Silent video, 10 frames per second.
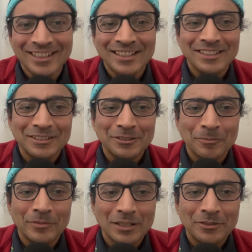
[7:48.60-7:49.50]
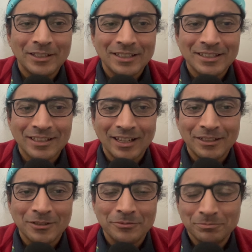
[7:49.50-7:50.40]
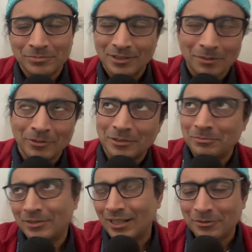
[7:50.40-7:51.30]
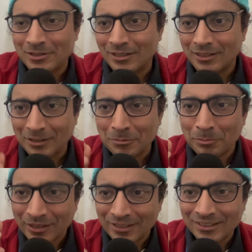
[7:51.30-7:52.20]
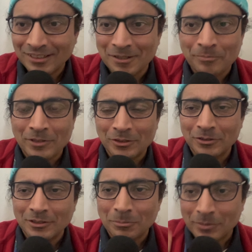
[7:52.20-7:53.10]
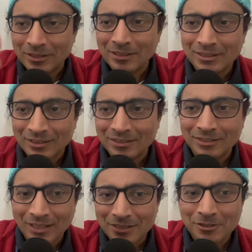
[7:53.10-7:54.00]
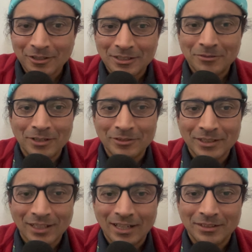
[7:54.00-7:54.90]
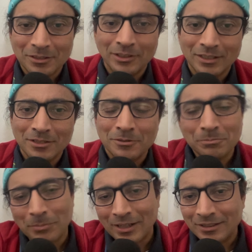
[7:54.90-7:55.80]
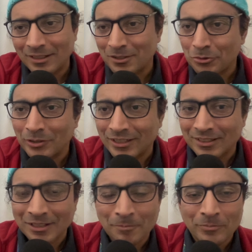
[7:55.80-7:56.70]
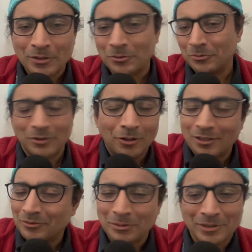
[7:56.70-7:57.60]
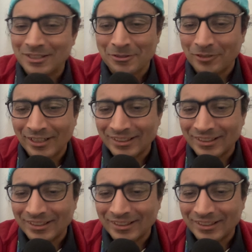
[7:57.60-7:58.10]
So this one is kind of somewhat, I would say, a little bitter, the bitter dark chocolate flavor, and this one is milder and sweeter. So all of them are just fine.